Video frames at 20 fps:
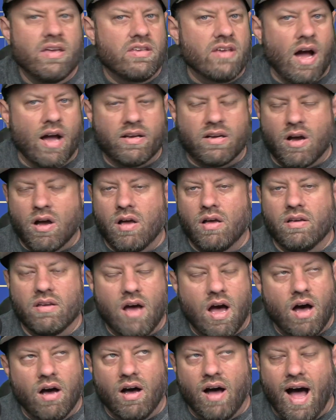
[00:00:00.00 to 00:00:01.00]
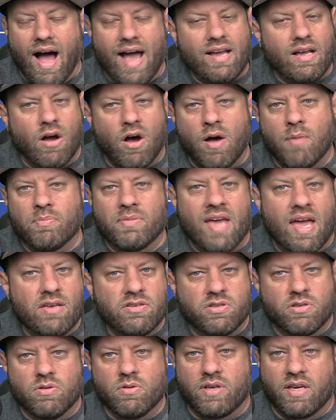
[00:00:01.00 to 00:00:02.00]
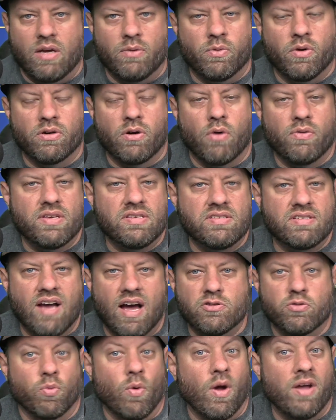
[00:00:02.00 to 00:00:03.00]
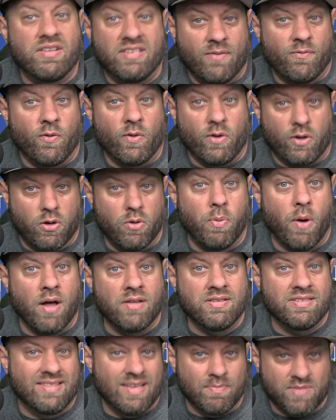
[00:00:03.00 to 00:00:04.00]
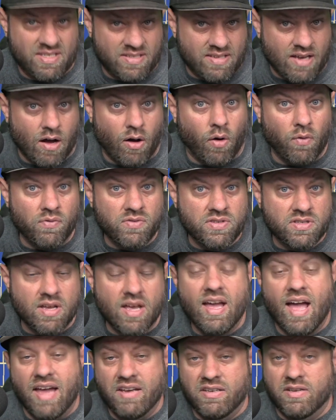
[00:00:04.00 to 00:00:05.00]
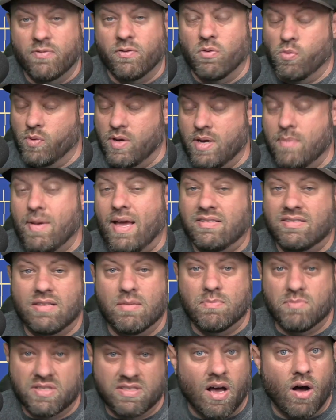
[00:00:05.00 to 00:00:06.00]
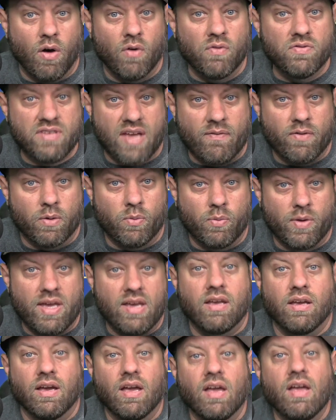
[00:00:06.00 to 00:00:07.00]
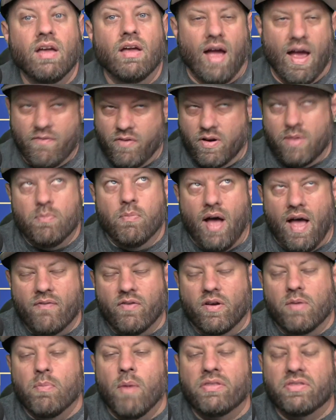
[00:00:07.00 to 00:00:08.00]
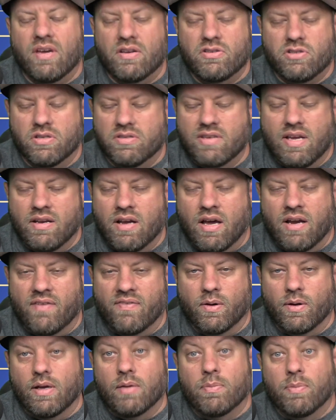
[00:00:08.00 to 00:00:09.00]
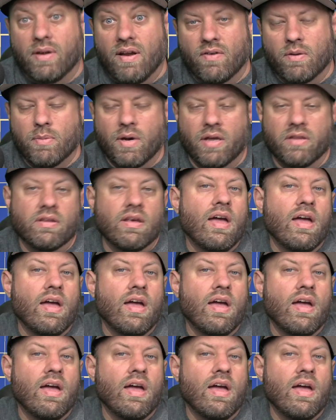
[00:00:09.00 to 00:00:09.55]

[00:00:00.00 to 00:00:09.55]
Icom, uh, Icom Yaesu, Kenwood, all these guys run different coupons themselves and different rebates themselves every week, every every month, I should say, not every week, but every month